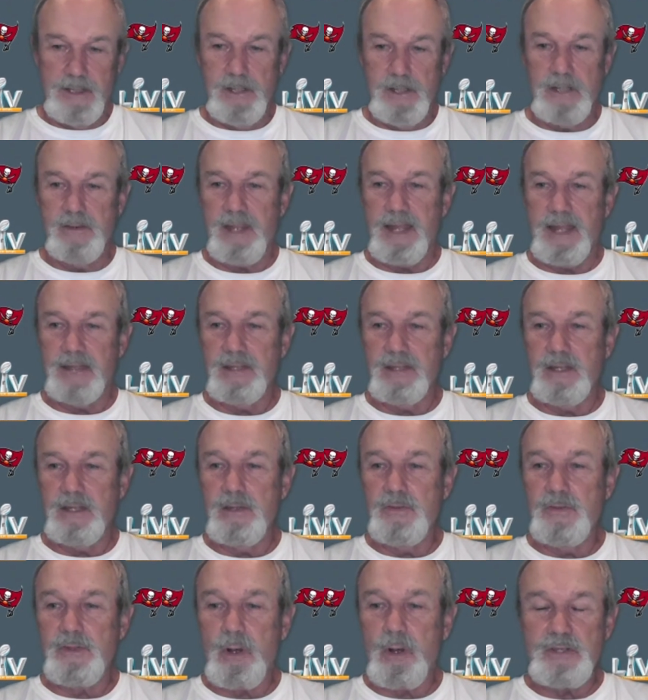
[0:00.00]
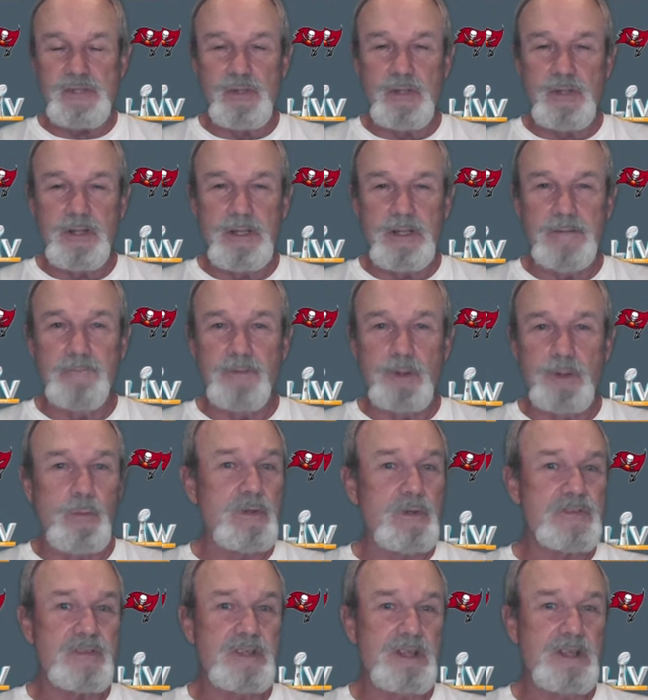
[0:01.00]
that you thought you could
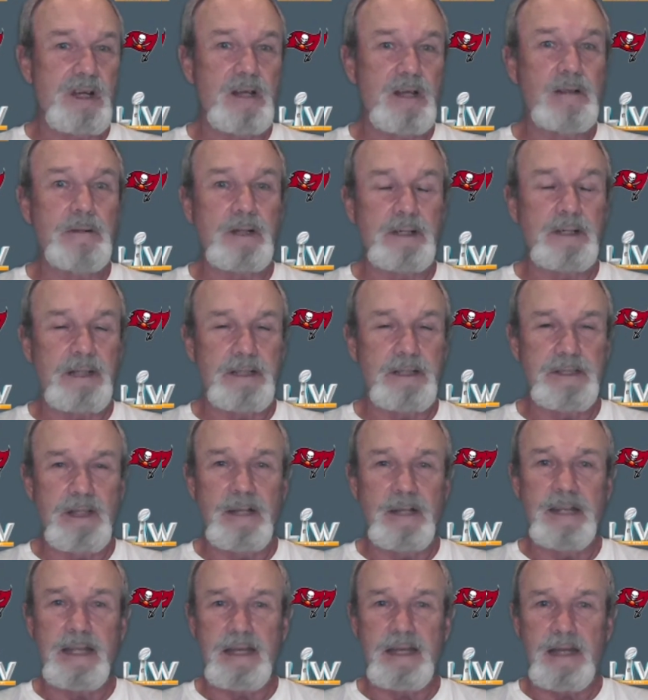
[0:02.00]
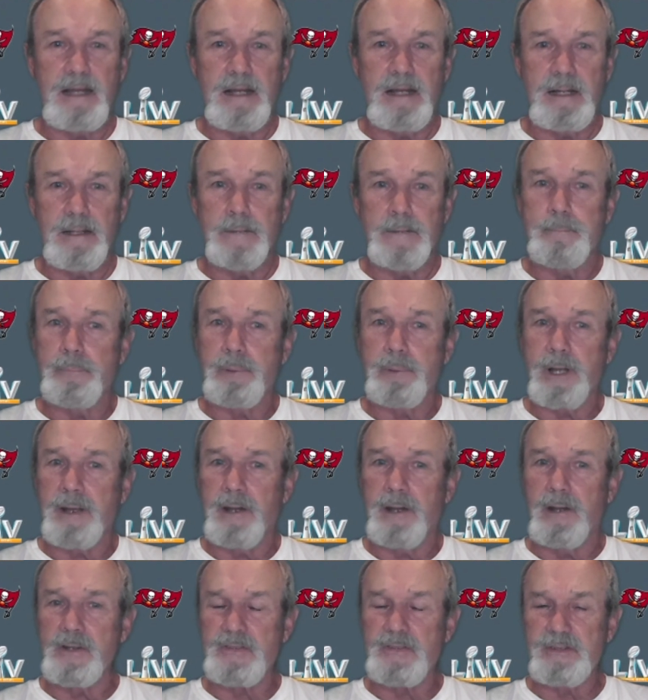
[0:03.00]
influence the young
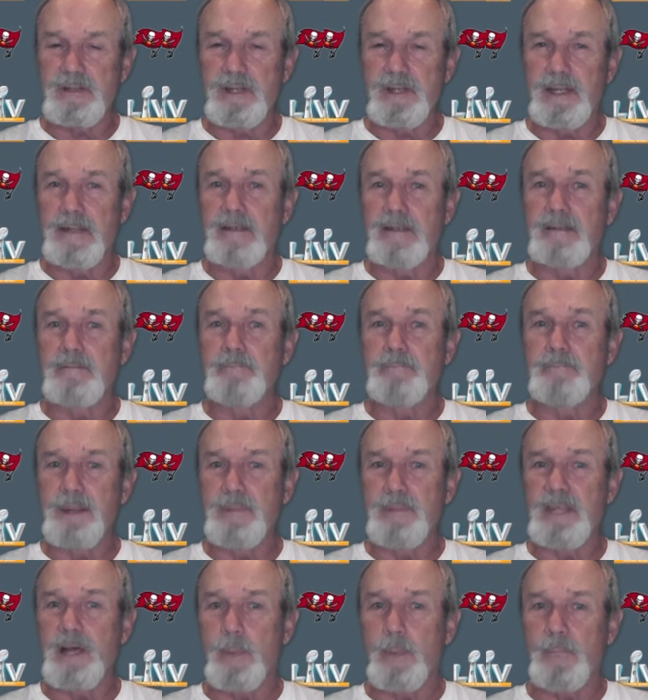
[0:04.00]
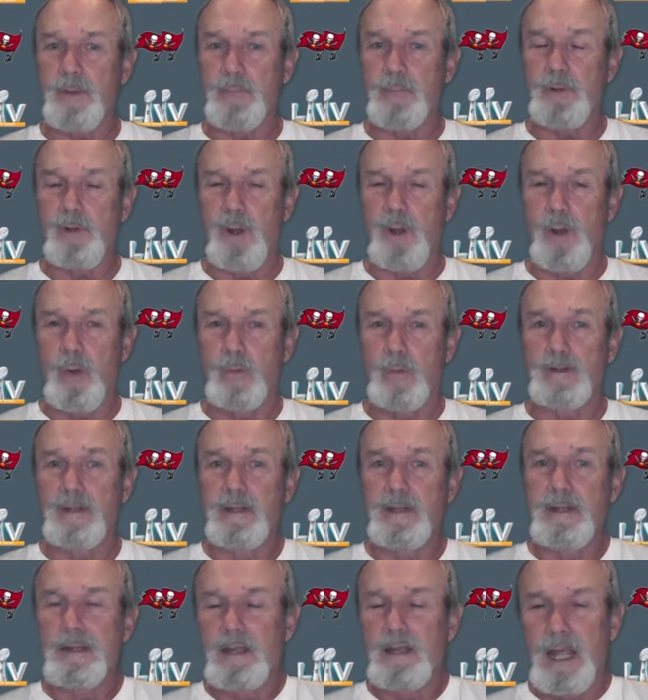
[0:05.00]
players and maybe help them grow and
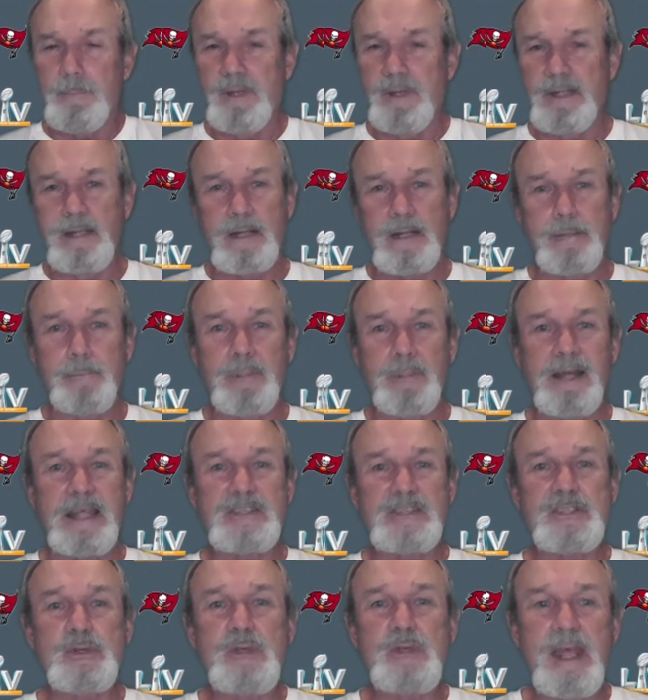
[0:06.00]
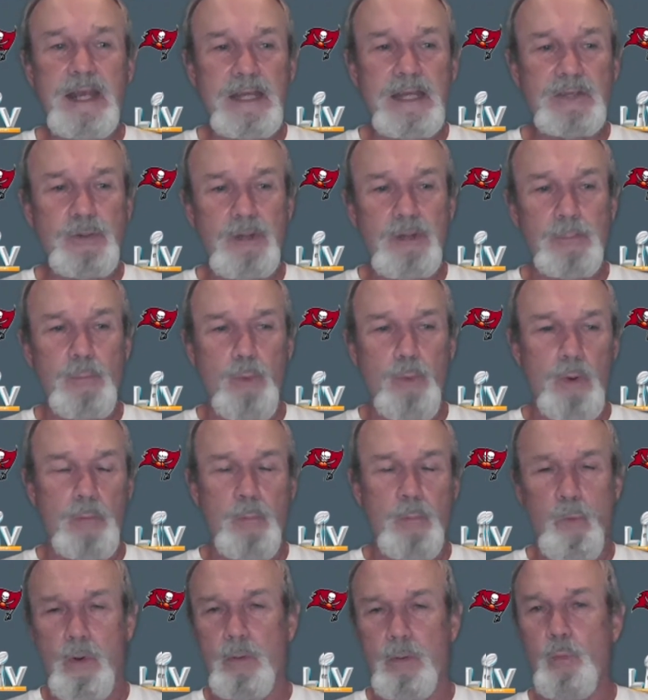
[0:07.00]
become. But as you get into it more and
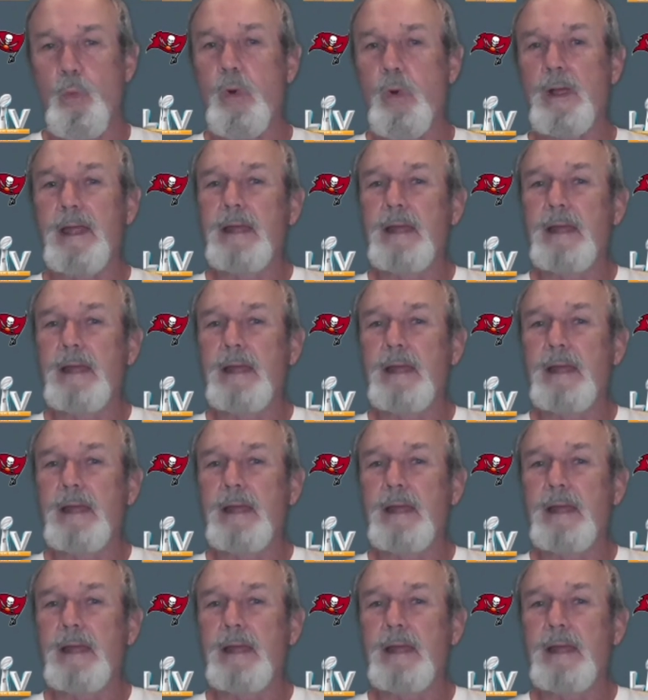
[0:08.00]
more,